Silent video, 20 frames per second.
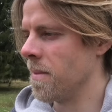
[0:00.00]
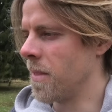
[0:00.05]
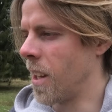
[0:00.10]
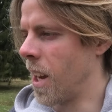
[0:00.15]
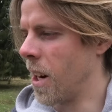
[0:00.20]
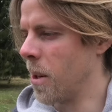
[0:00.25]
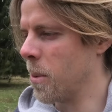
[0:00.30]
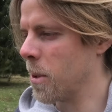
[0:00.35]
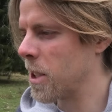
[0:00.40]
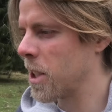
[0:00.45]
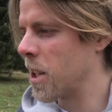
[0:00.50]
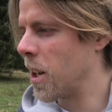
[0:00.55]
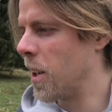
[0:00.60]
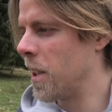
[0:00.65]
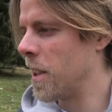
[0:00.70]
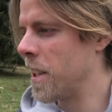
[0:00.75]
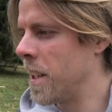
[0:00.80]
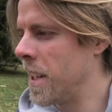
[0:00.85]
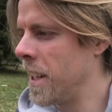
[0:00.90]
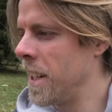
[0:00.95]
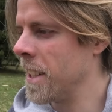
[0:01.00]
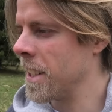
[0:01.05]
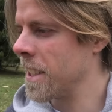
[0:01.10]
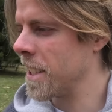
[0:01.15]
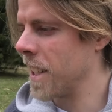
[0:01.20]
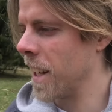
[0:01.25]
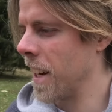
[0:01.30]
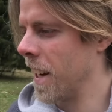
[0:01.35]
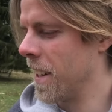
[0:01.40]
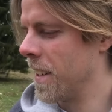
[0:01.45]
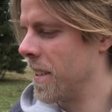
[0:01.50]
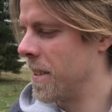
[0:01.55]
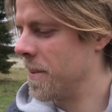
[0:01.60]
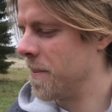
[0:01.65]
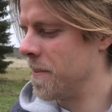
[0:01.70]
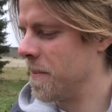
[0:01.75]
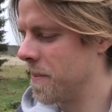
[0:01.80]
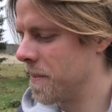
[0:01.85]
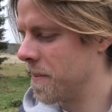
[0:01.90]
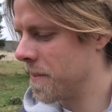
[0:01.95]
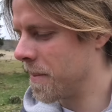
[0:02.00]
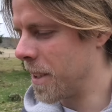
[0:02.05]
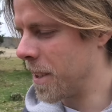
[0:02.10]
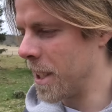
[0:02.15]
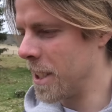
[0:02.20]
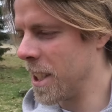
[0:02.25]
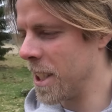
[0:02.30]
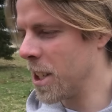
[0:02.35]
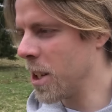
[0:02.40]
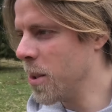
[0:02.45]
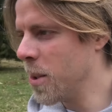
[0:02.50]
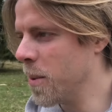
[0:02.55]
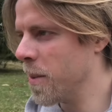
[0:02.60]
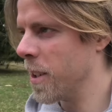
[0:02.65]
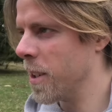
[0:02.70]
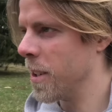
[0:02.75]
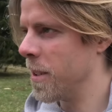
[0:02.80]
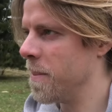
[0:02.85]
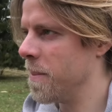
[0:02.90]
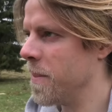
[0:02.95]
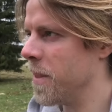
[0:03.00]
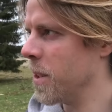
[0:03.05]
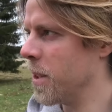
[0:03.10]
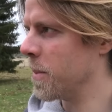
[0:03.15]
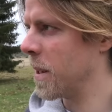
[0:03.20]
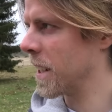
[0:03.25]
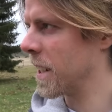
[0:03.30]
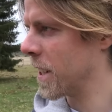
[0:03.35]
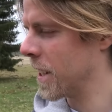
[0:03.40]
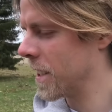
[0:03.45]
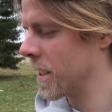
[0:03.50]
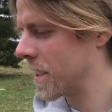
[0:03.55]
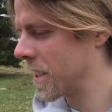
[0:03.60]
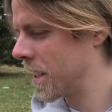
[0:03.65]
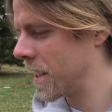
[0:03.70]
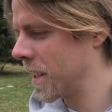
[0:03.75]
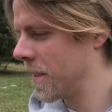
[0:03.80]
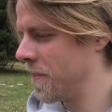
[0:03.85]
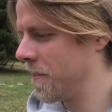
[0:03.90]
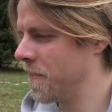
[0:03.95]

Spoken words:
I was called an incel. Is it over, you might ask?